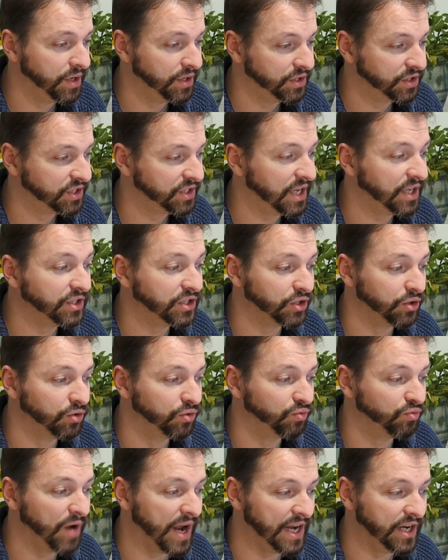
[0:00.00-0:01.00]

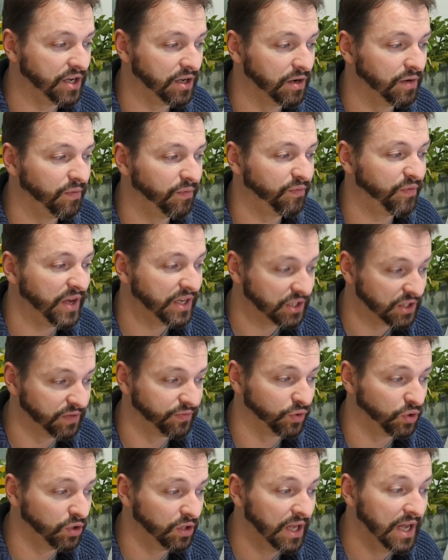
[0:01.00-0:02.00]
Sentinel Radiant
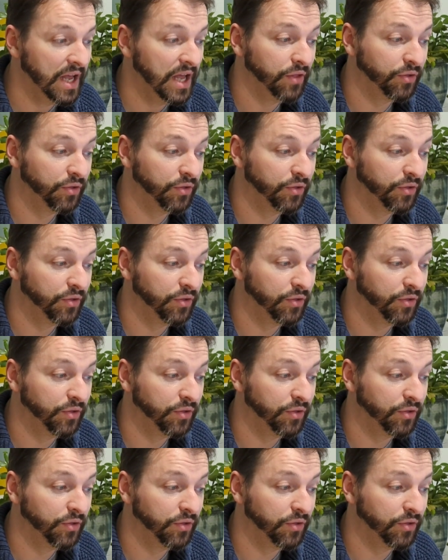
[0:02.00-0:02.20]
Festival,